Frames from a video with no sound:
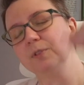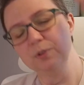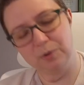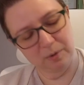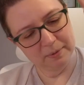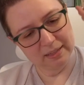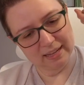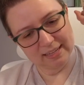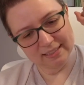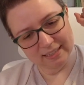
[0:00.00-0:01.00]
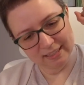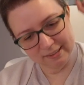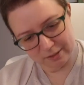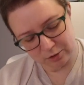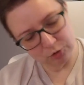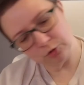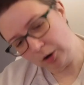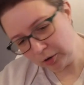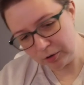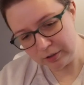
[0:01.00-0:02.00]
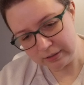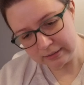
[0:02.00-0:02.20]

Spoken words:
normalizing the struggle,